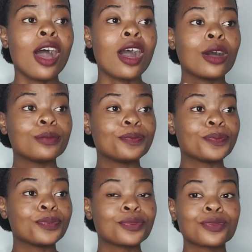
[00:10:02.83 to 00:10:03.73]

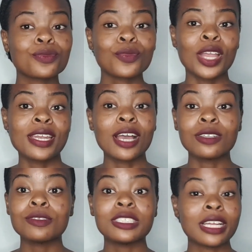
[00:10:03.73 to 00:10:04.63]

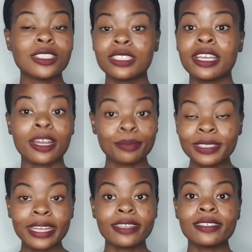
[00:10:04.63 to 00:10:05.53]
now decides to get
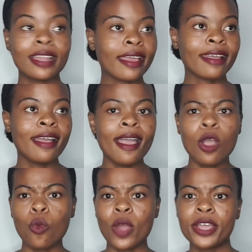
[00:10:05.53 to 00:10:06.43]
upset, like,
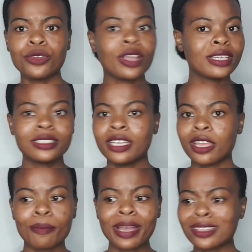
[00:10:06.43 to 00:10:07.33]
why are you guys
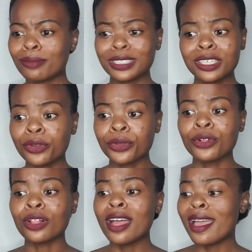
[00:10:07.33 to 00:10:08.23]
taking back the
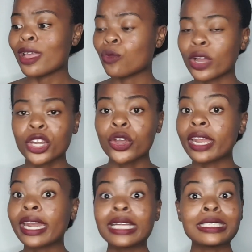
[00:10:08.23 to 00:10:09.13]
material and
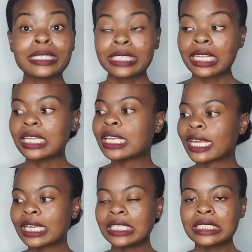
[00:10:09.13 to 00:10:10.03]
whatnot? And I just said,
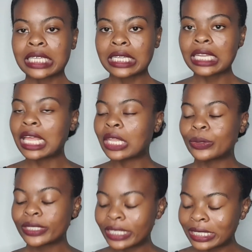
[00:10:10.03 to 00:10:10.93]
like, listen,
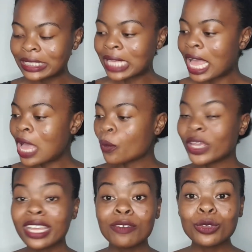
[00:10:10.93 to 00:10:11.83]
hello sis,
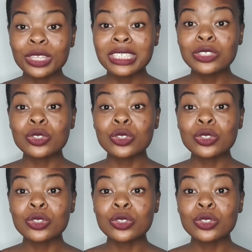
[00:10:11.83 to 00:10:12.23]
we gave you